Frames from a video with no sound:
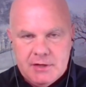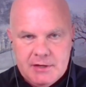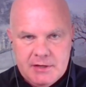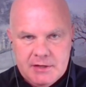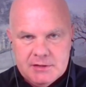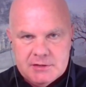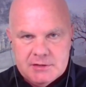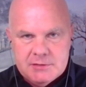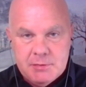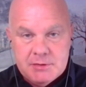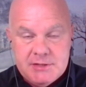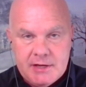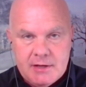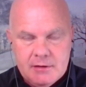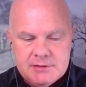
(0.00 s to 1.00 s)
than it is,
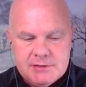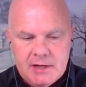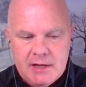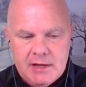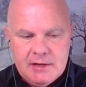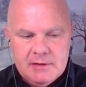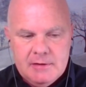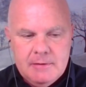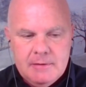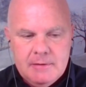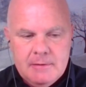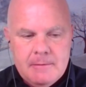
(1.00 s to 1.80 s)
particularly today.